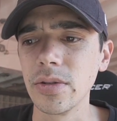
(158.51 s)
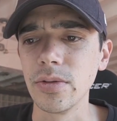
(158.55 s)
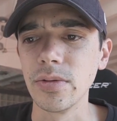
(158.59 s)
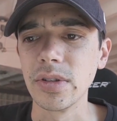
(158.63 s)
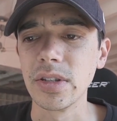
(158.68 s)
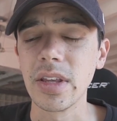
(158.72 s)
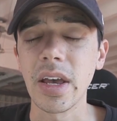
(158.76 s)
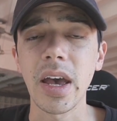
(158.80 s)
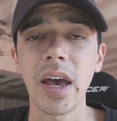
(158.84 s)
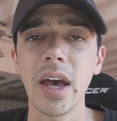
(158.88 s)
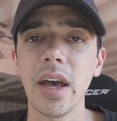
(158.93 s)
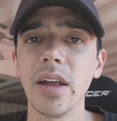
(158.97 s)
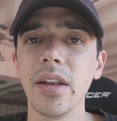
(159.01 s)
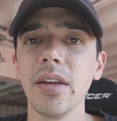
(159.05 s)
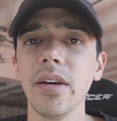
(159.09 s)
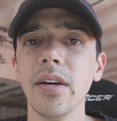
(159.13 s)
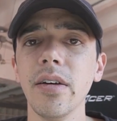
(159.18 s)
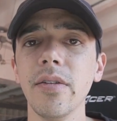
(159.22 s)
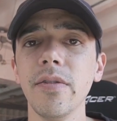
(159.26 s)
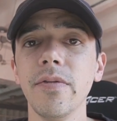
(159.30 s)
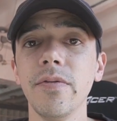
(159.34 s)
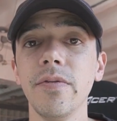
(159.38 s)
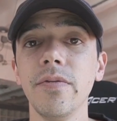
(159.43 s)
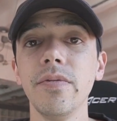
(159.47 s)
who's the head
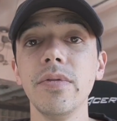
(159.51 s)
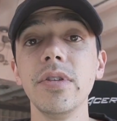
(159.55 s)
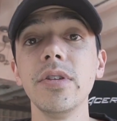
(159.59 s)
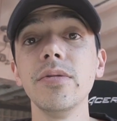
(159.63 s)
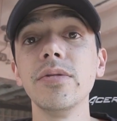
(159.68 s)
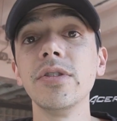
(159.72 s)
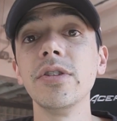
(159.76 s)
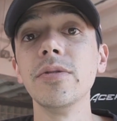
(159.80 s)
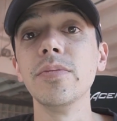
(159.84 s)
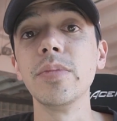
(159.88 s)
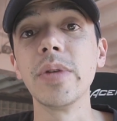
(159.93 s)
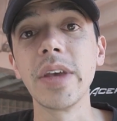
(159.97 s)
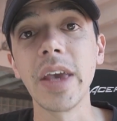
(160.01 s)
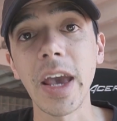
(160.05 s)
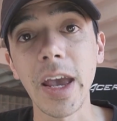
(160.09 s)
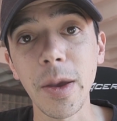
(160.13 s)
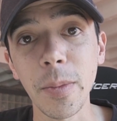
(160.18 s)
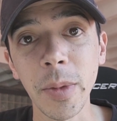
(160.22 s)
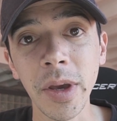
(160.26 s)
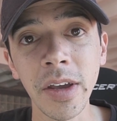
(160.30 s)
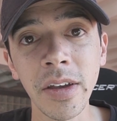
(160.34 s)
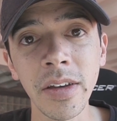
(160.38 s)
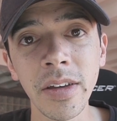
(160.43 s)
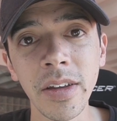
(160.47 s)
of YouTube
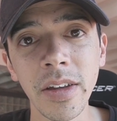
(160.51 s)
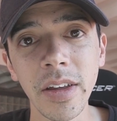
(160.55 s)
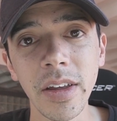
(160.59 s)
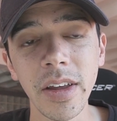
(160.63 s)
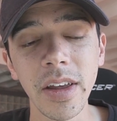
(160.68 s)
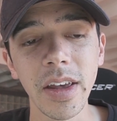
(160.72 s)
Gaming,